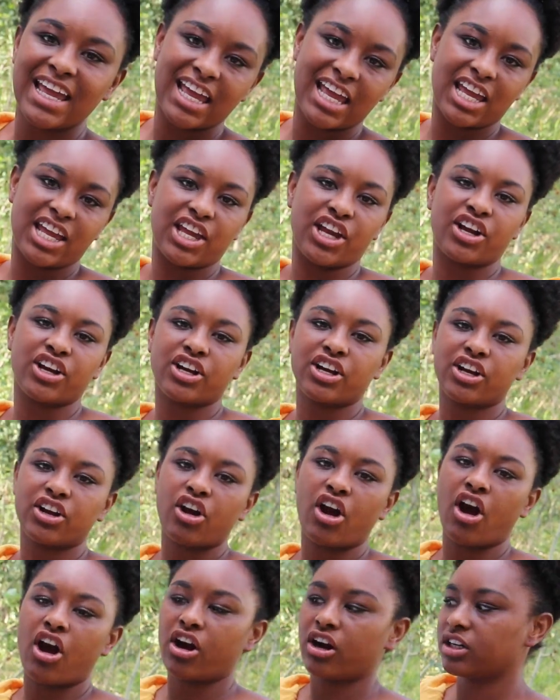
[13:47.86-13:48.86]
Here
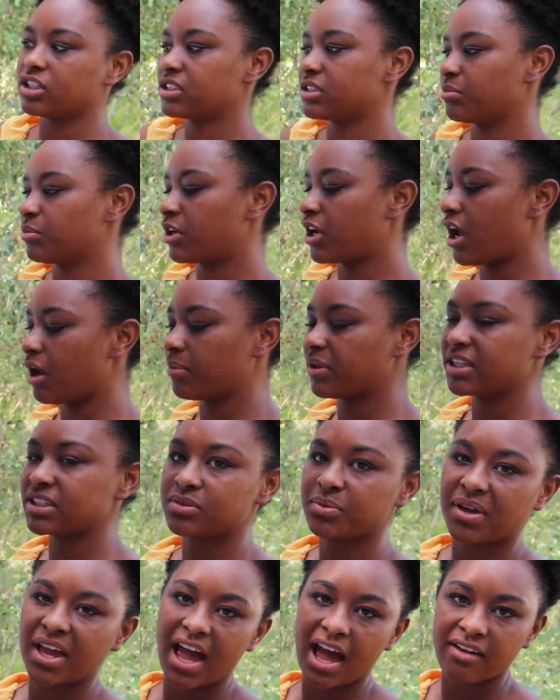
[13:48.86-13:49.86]
are some cubbies
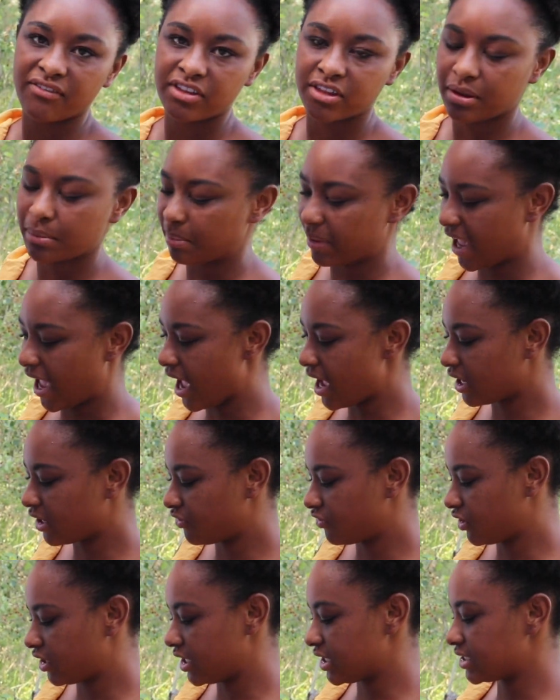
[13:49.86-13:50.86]
we have in the back
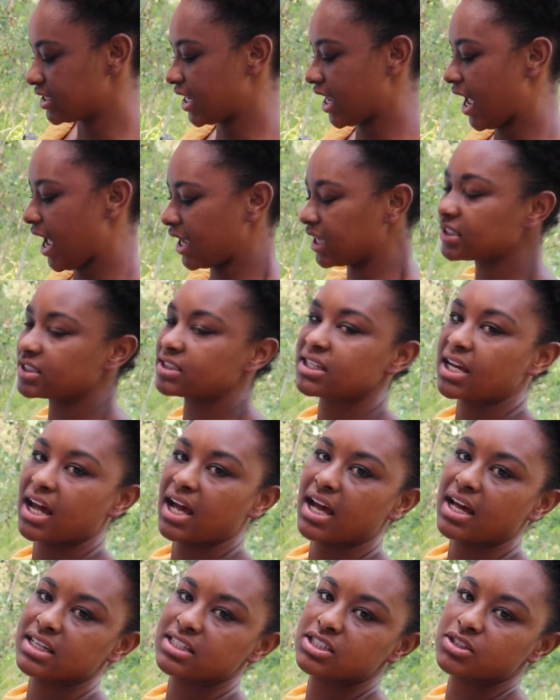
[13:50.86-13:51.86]
for easy
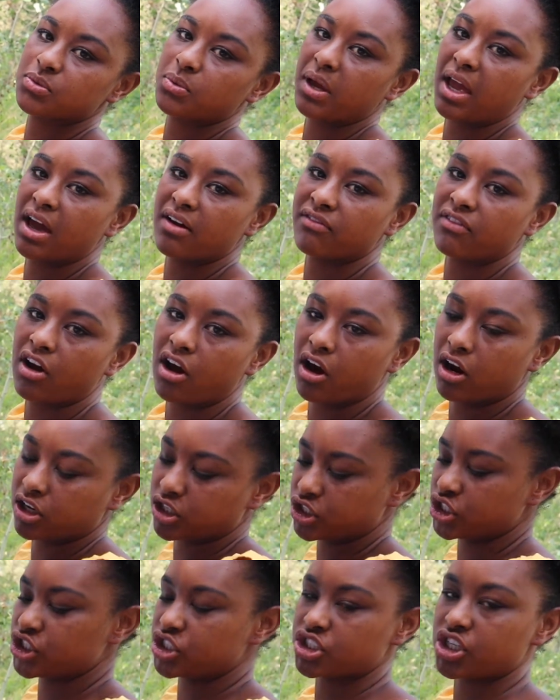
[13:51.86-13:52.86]
access. We have our
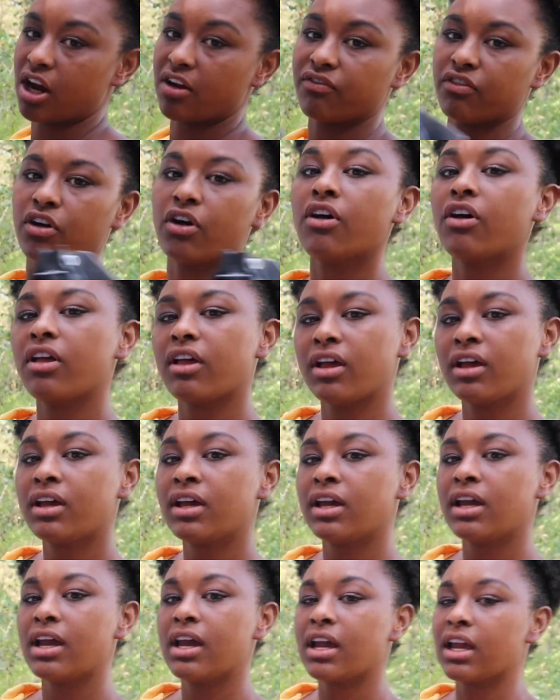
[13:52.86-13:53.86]
shovel.
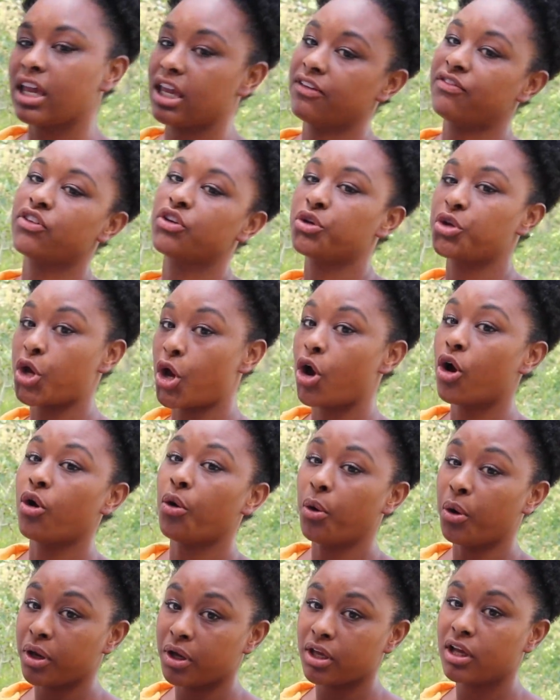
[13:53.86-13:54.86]
If you
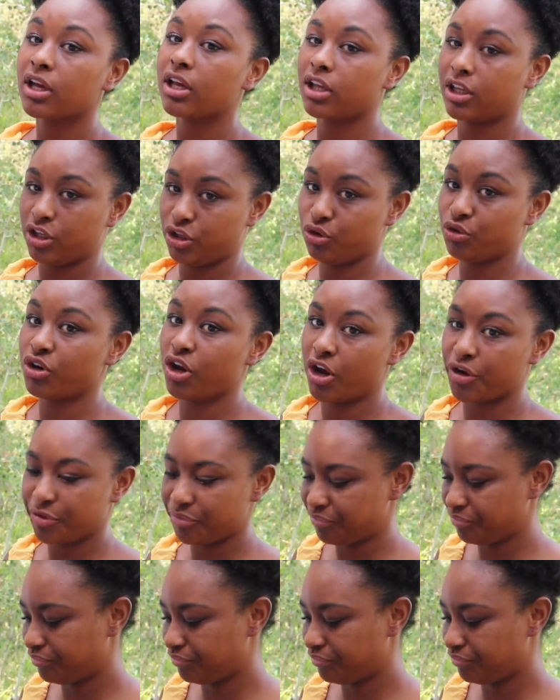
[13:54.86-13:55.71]
know, you know.